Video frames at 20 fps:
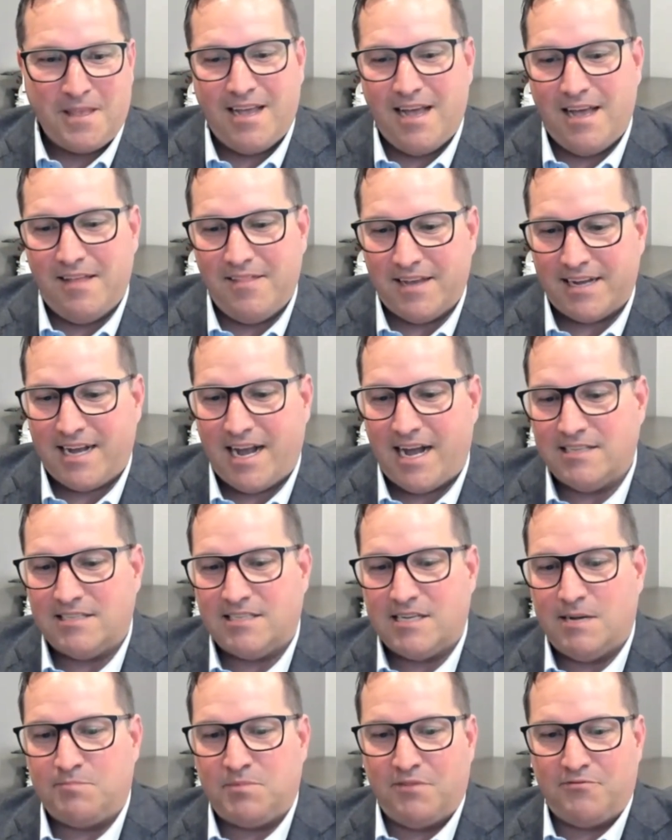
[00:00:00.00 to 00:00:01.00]
And the
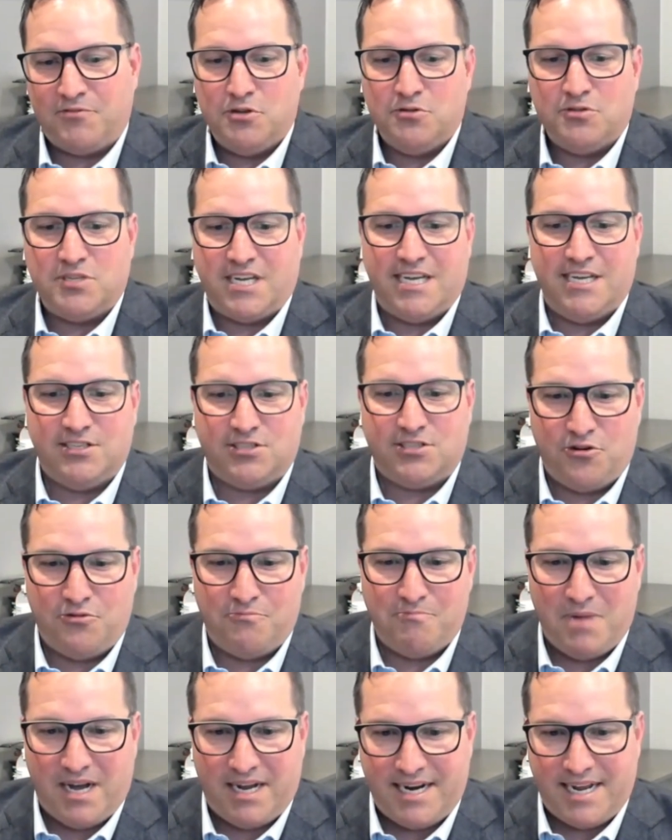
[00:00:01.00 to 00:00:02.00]
concept of using his own
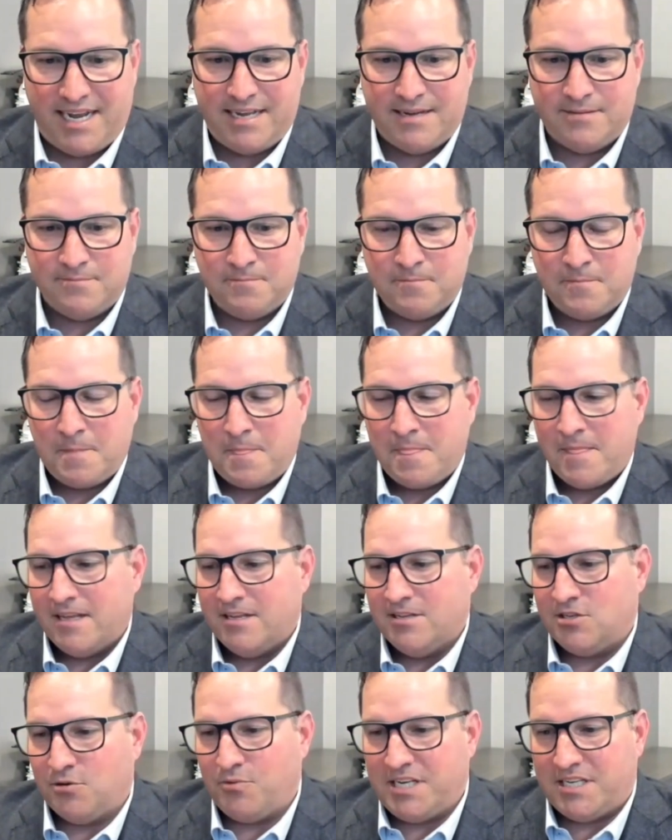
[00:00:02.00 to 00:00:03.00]
money
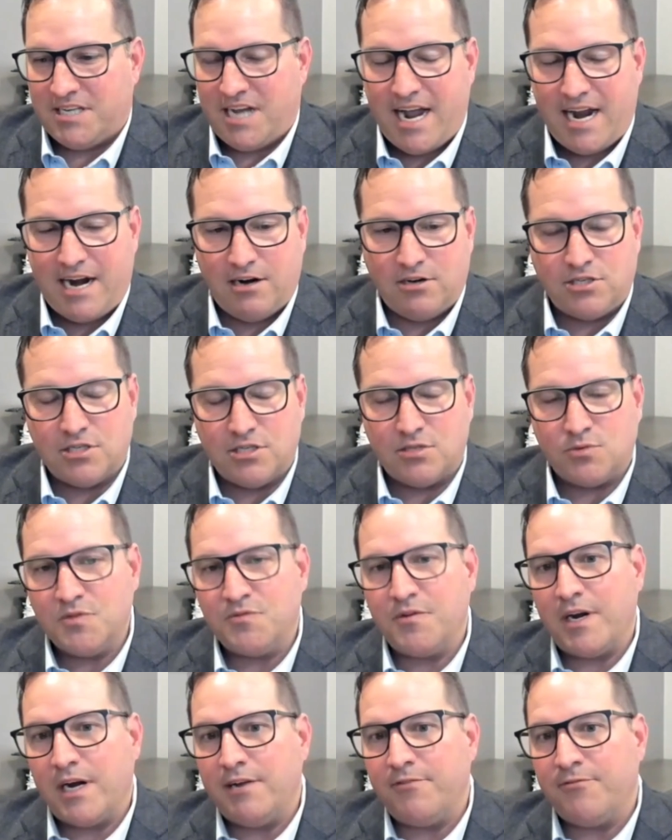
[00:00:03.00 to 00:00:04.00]
to retire just
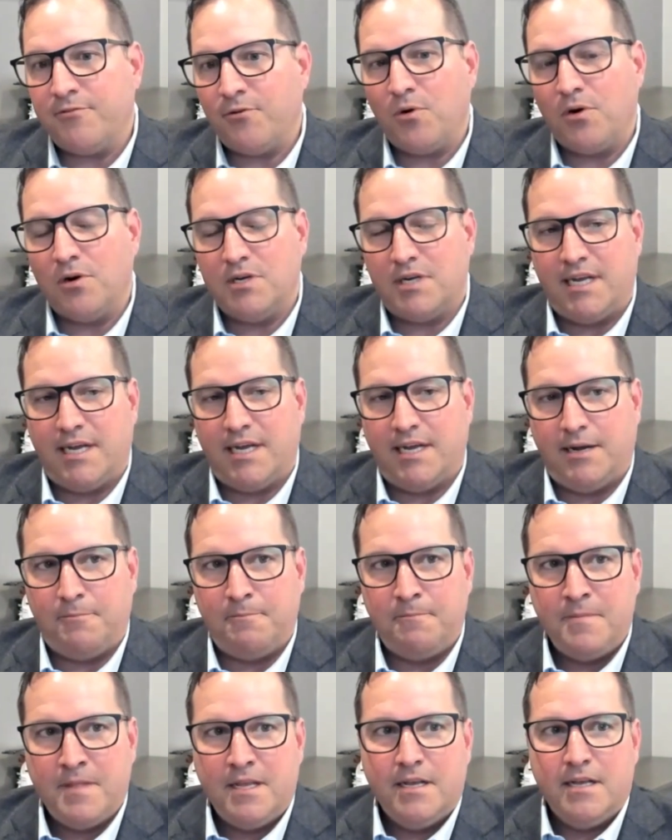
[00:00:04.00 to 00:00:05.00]
was very foreign to him.
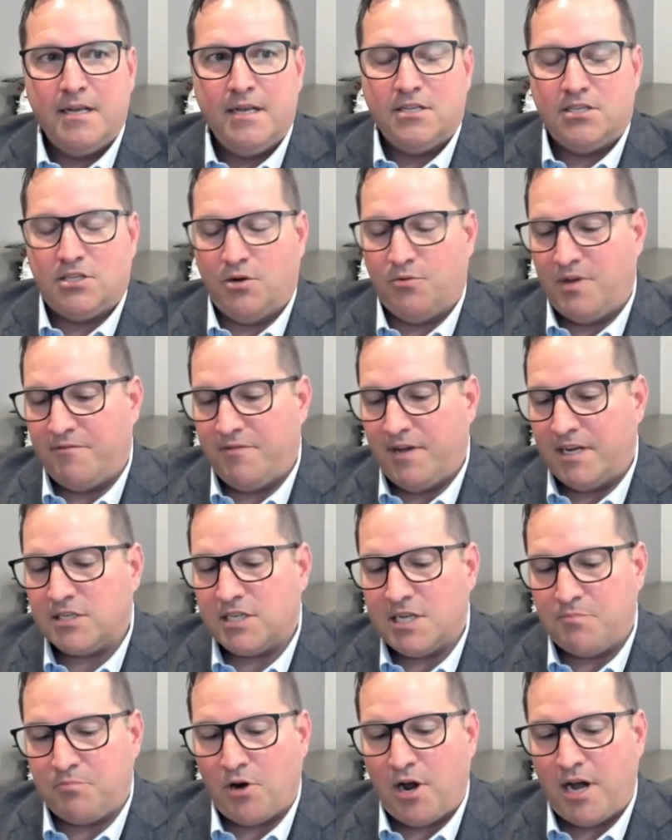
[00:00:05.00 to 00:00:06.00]
So we
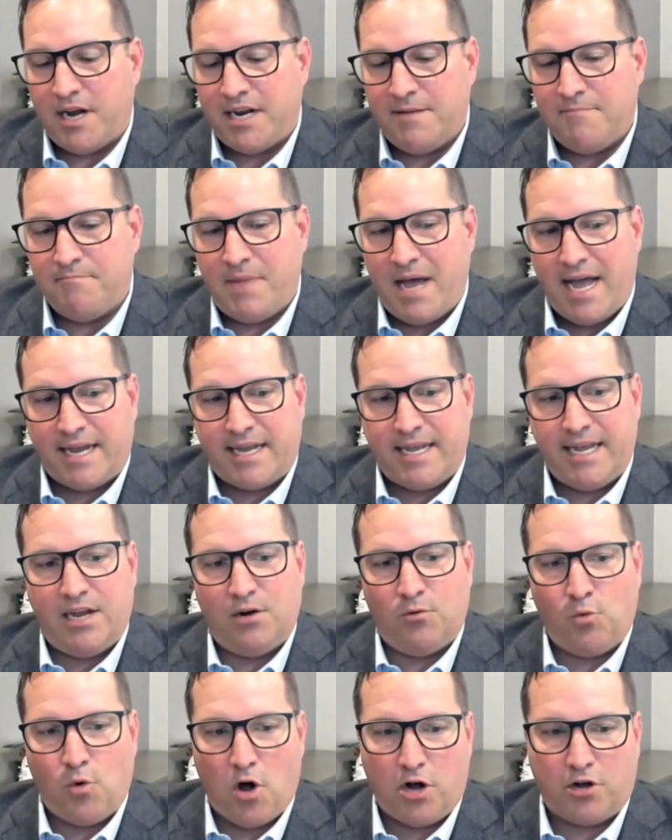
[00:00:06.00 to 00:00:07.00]
eventually brought him back
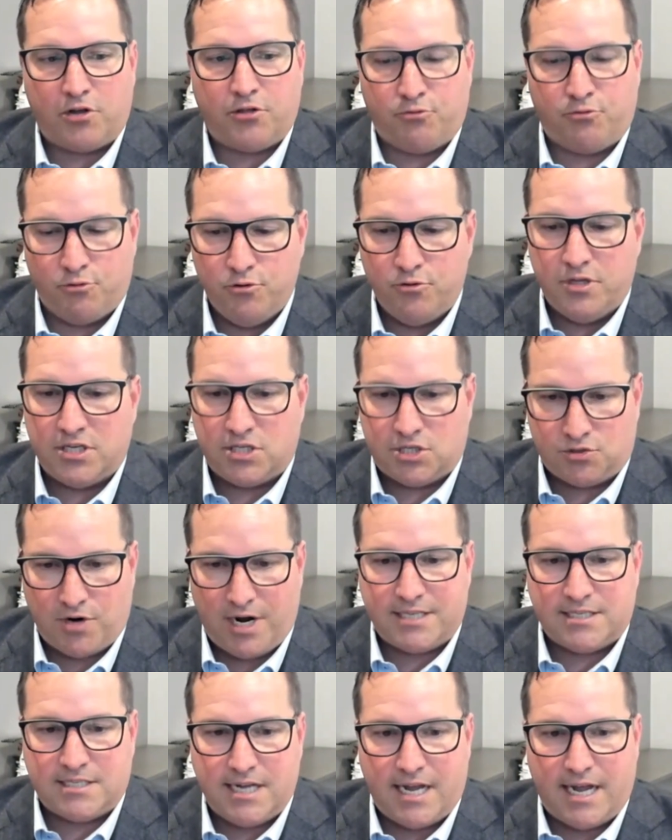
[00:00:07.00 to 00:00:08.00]
in, walked through the
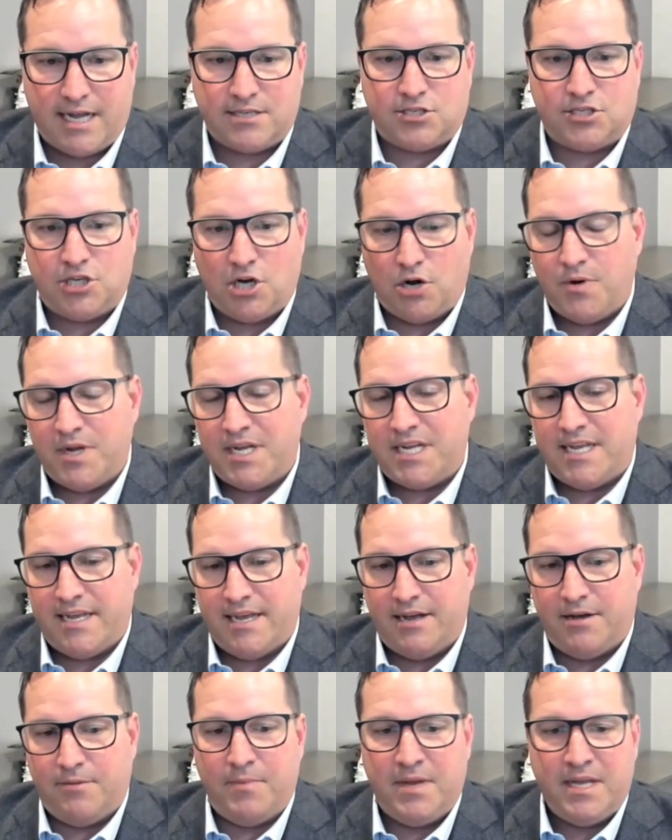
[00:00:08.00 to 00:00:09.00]
stress test, showing
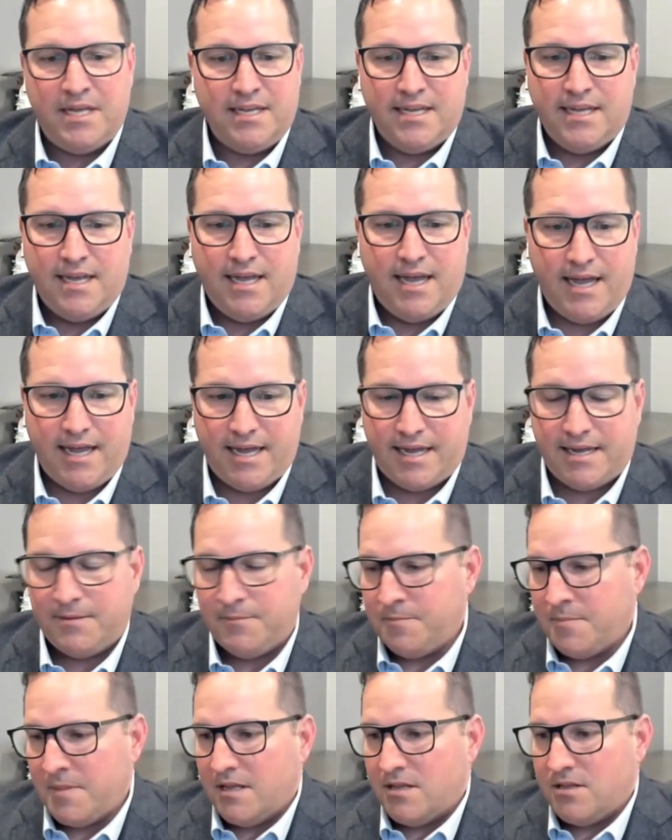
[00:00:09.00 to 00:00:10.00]
him, hey,
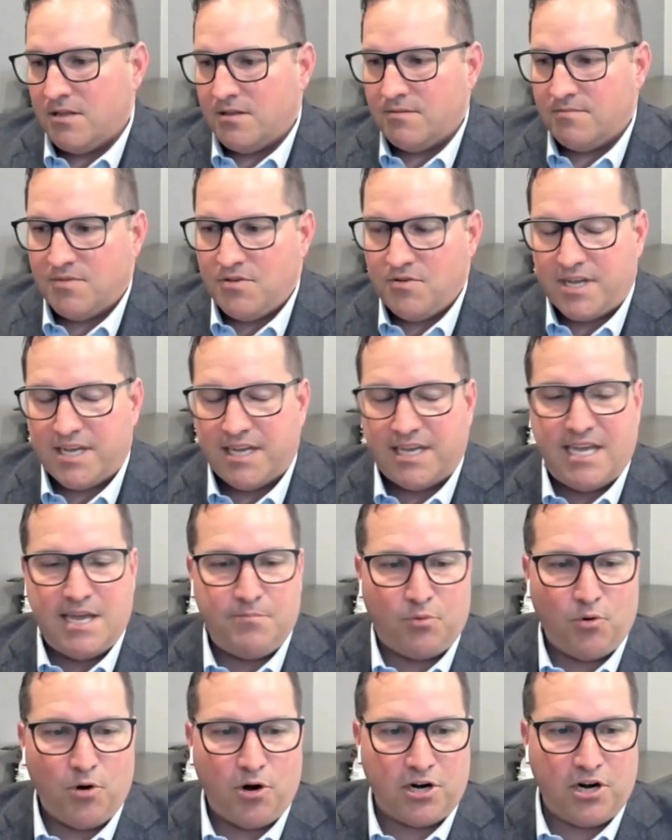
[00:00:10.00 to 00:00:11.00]
you can
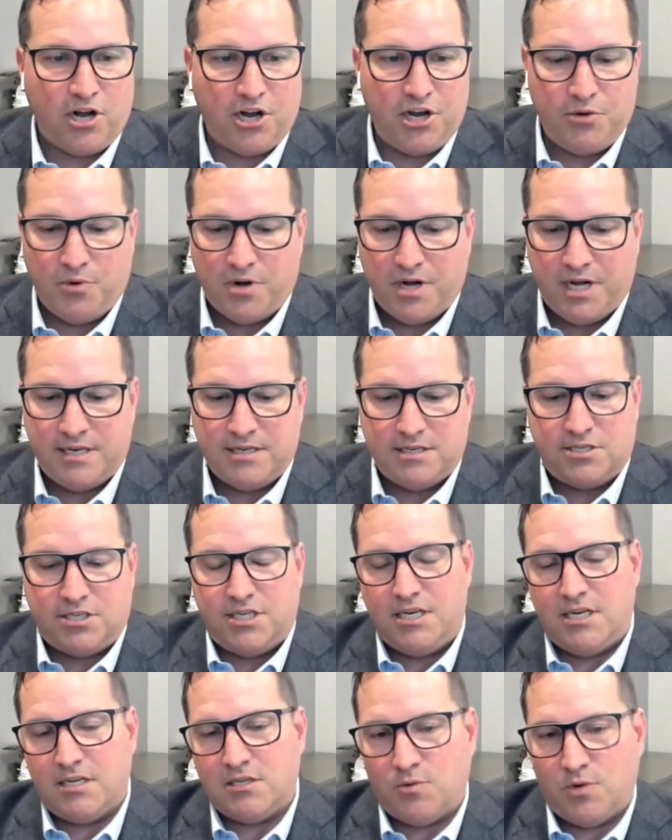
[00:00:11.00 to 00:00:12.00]
keep working all you want.
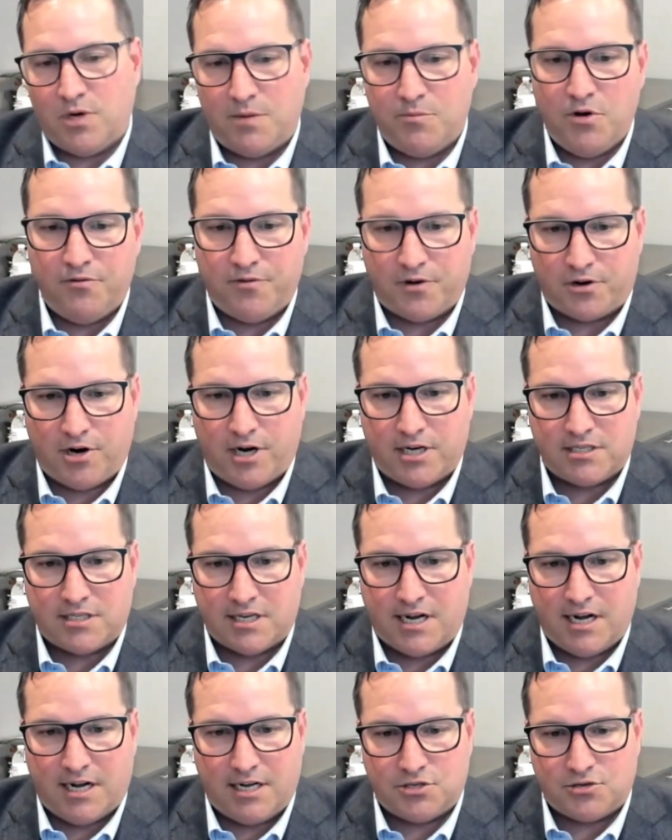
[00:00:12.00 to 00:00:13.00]
She doesn't want to move across the
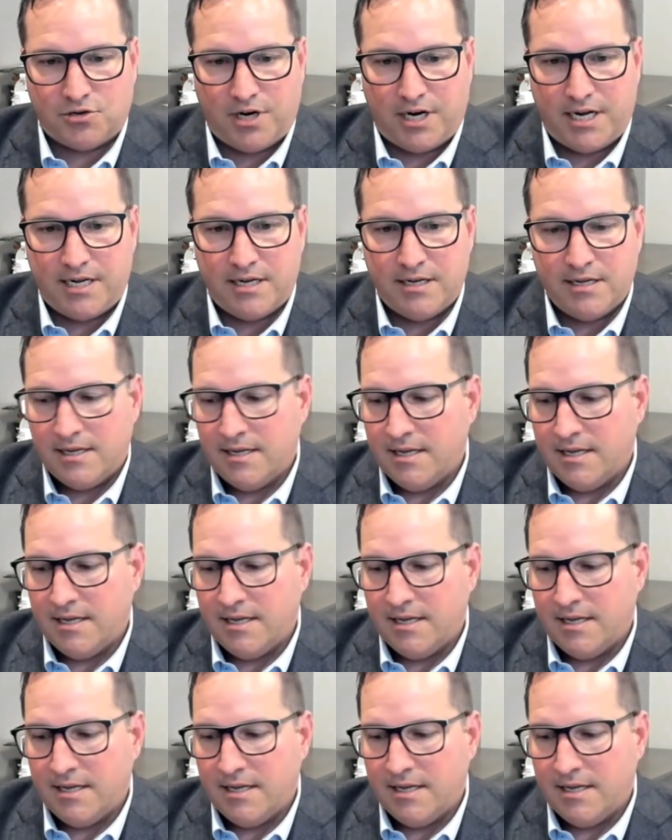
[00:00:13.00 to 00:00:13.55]
country.